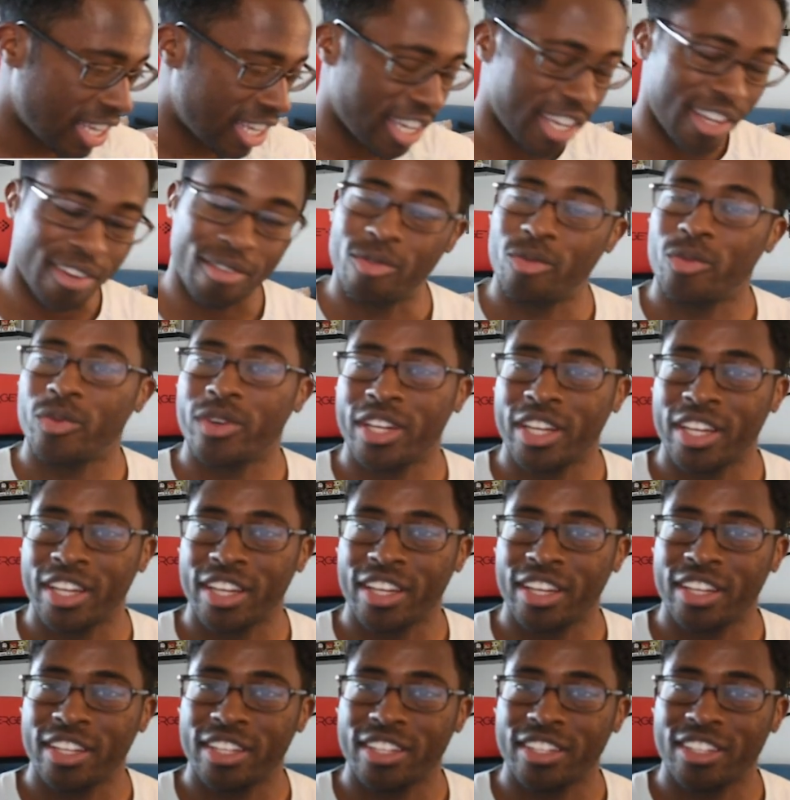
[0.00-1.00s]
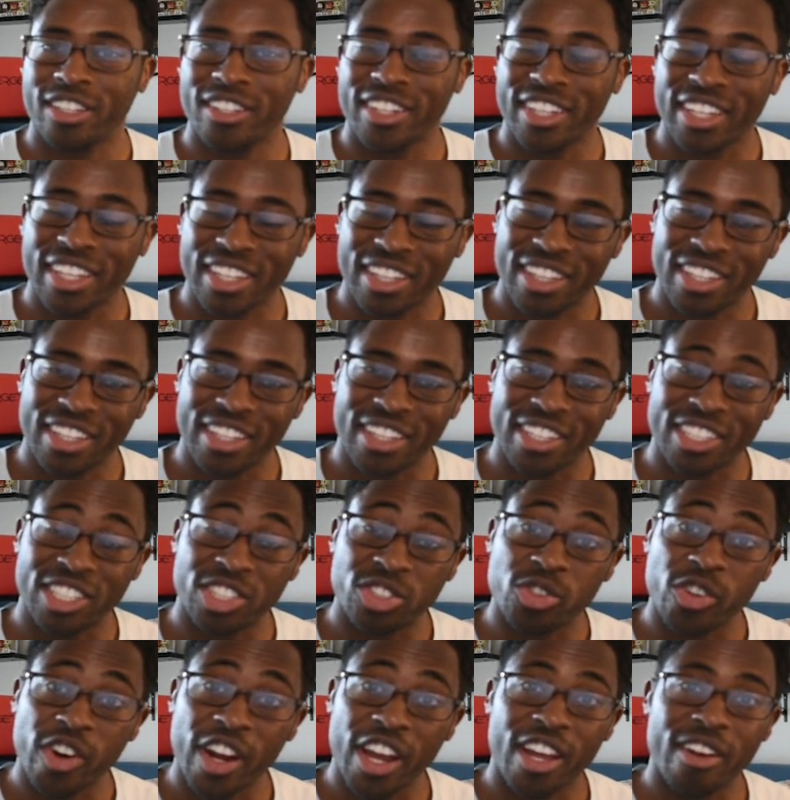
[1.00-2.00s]
if we look at the
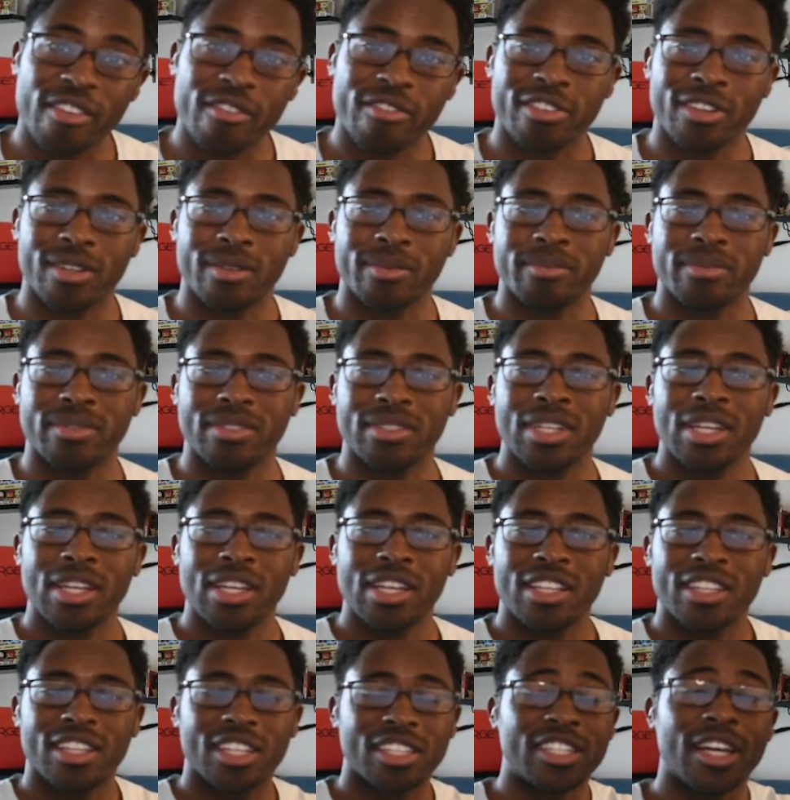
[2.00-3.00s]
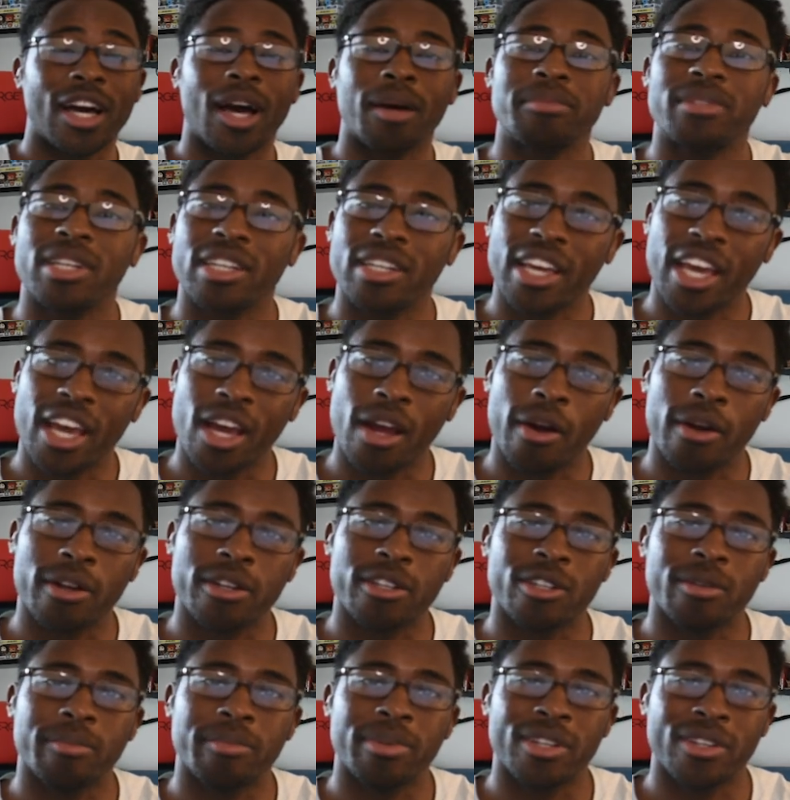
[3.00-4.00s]
trend from the top 10
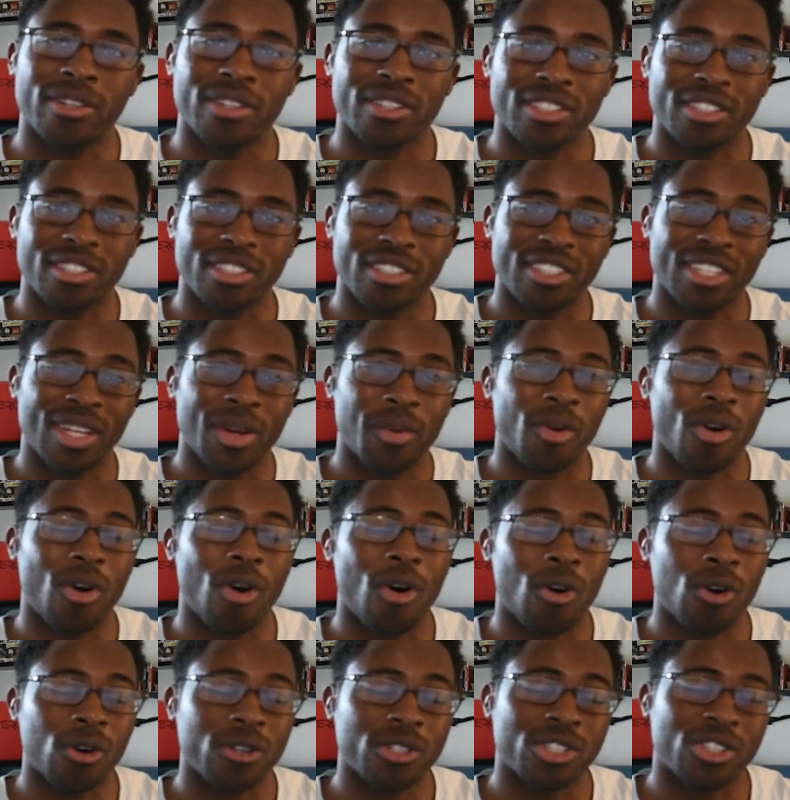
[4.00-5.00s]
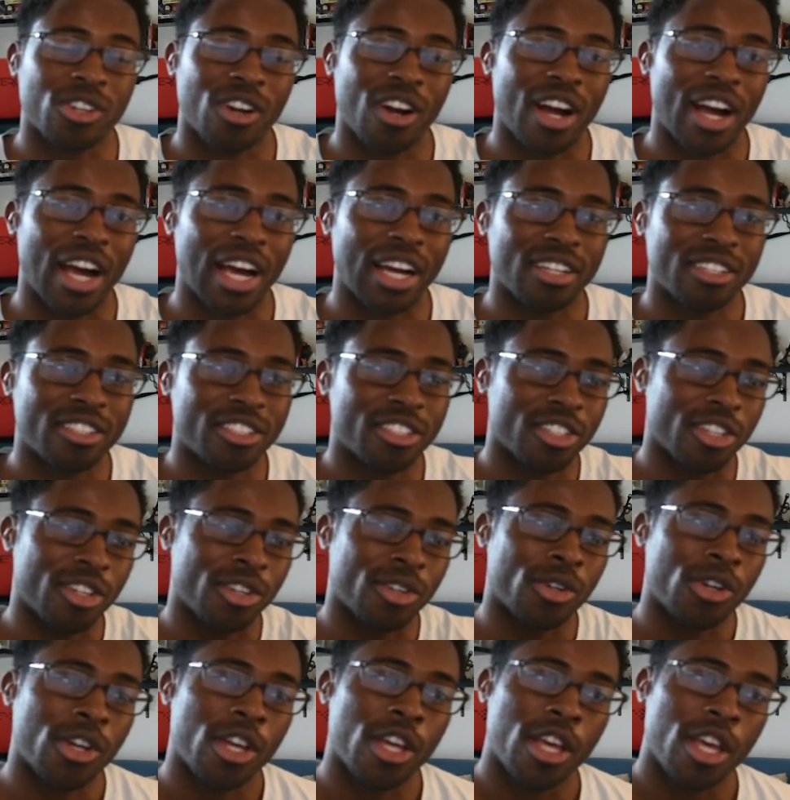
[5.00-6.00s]
character appearances, they were all Straw Hats,
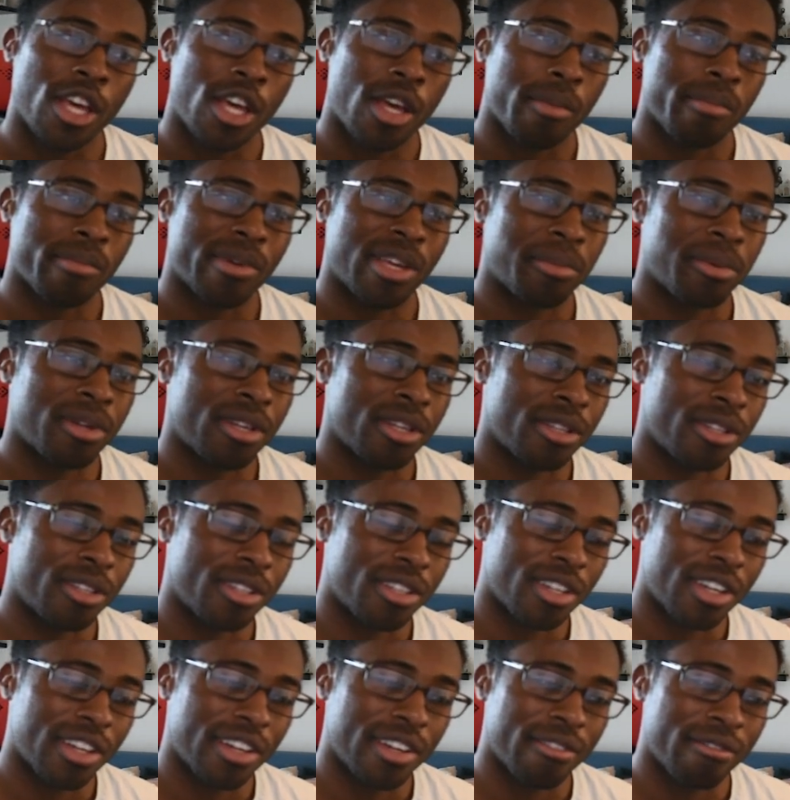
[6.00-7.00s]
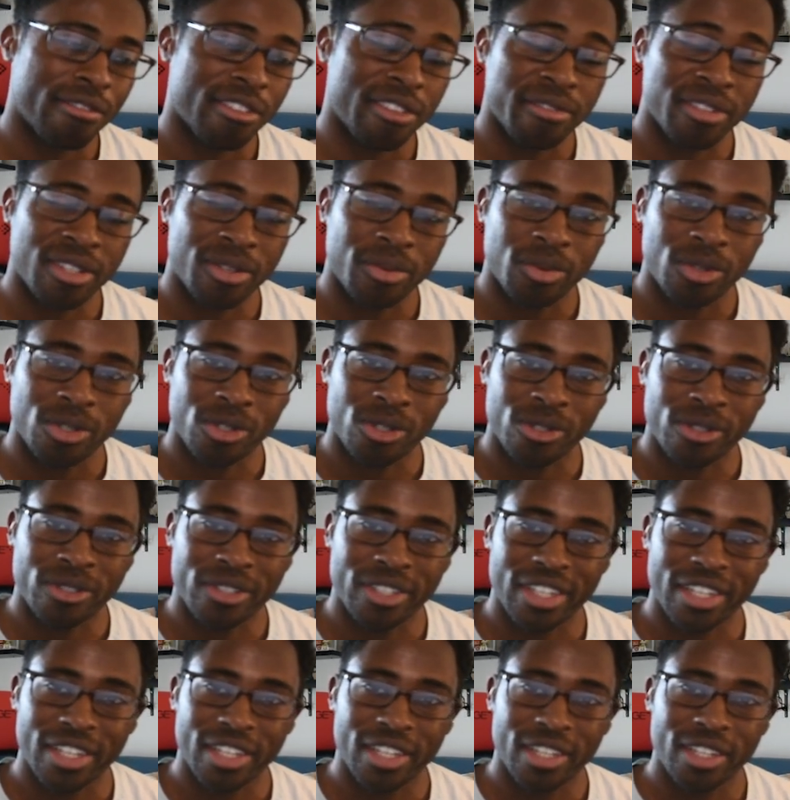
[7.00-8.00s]
so maybe Vivi will
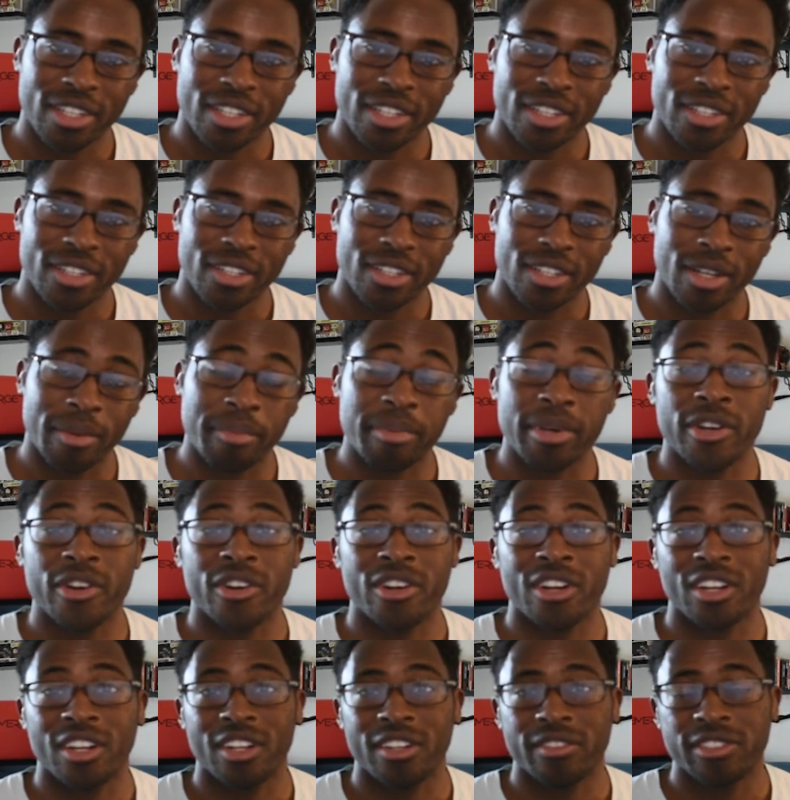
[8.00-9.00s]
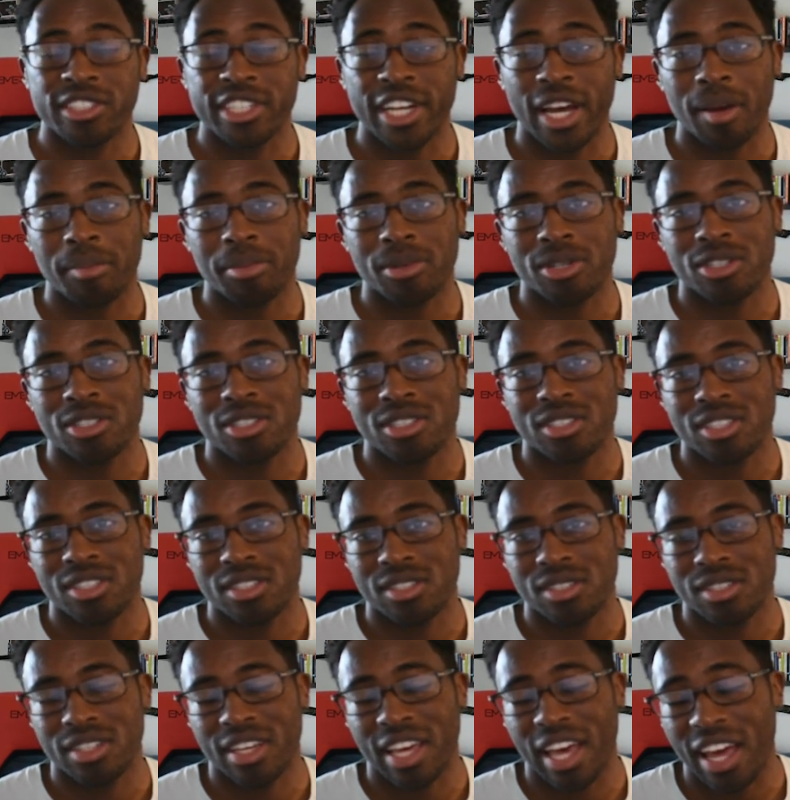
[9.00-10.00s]
appear in enough chapters to
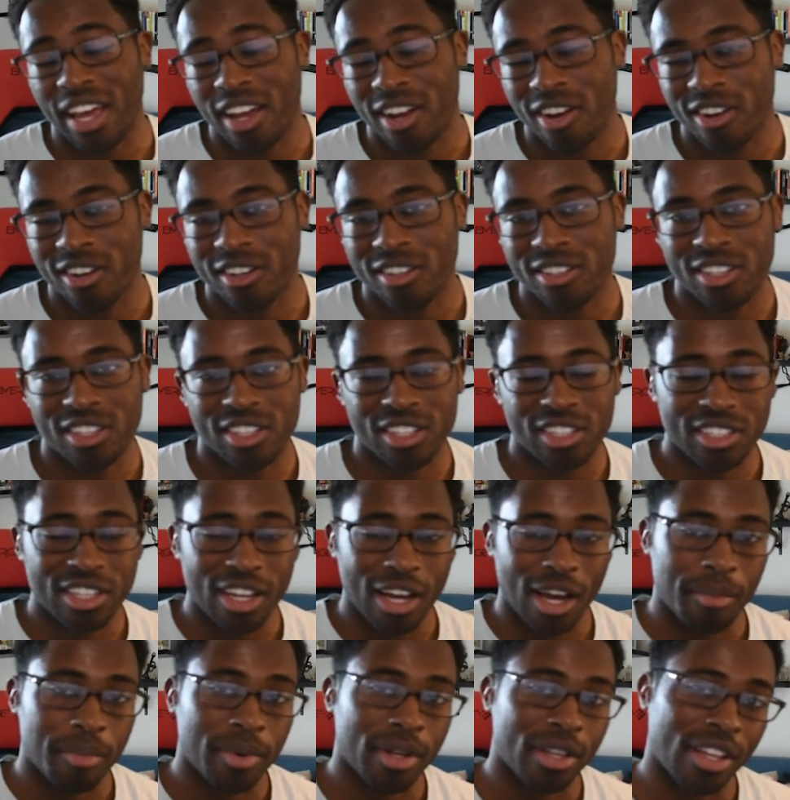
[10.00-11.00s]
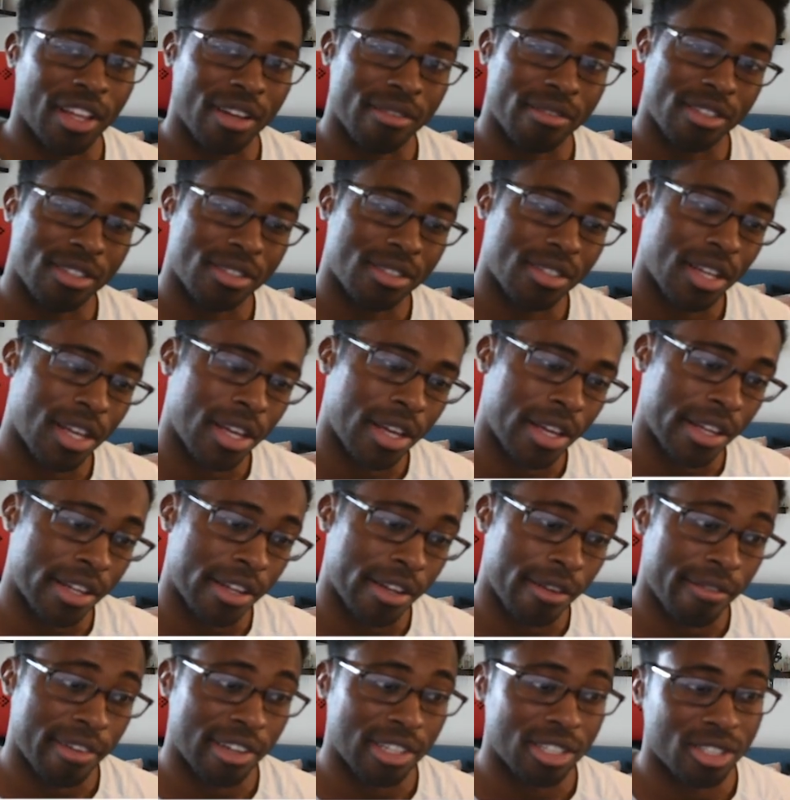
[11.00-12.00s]
get her into the top 11
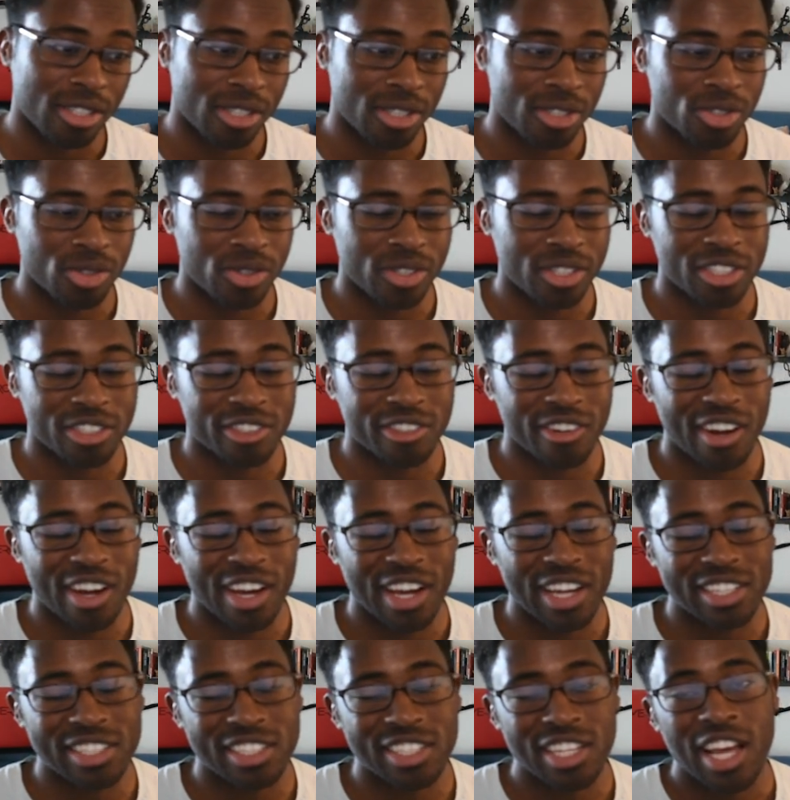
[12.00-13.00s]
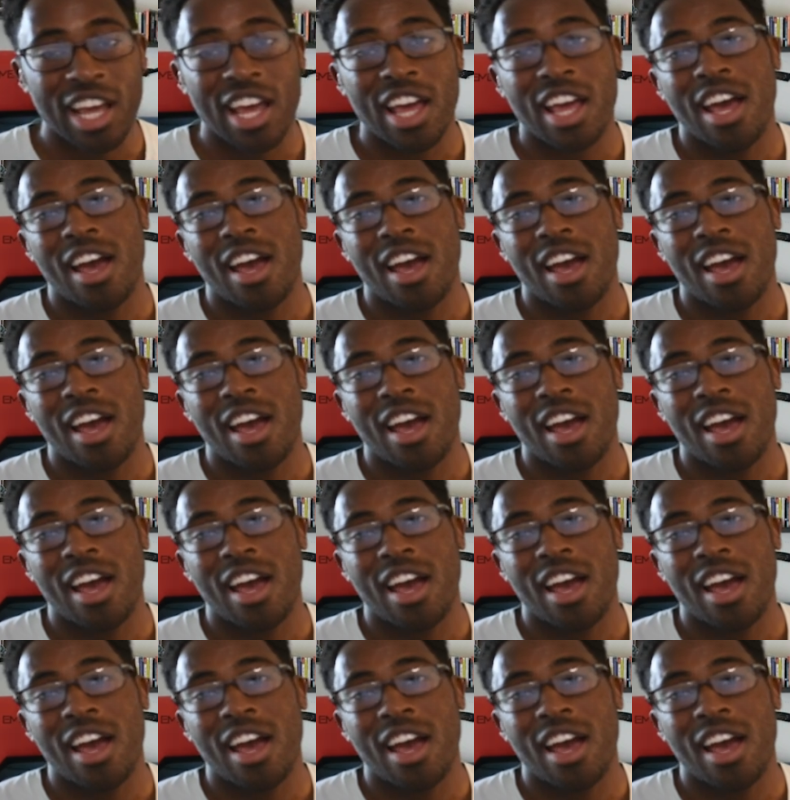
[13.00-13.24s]
and eventually join the Straw Hats.